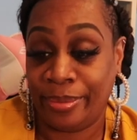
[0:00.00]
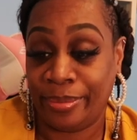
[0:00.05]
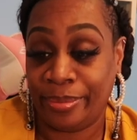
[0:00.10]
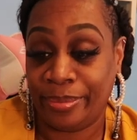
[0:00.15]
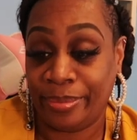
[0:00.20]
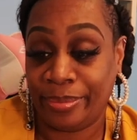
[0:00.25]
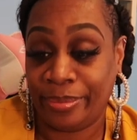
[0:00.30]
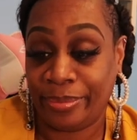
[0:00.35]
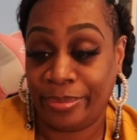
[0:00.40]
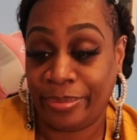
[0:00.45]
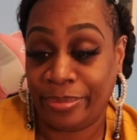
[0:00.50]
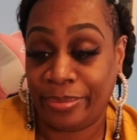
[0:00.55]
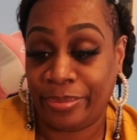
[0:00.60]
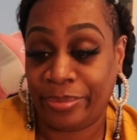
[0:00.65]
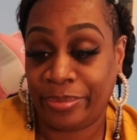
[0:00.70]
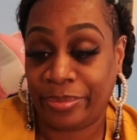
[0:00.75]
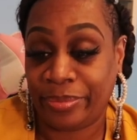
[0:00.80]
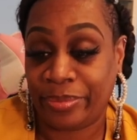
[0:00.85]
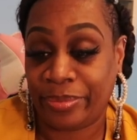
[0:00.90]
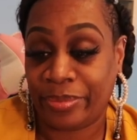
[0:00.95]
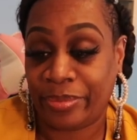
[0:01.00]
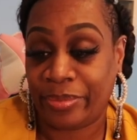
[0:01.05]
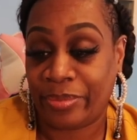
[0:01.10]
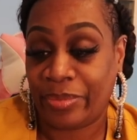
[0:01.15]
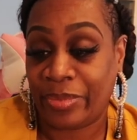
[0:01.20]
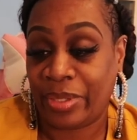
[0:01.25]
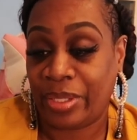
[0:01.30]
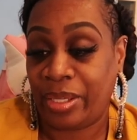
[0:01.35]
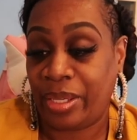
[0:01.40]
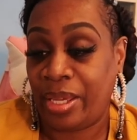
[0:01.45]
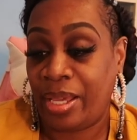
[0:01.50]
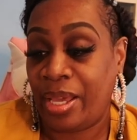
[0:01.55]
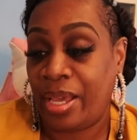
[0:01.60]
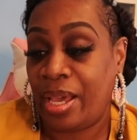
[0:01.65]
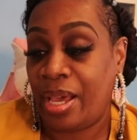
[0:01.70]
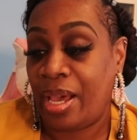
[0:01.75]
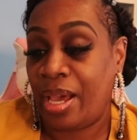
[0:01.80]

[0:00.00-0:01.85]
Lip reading: [no speech]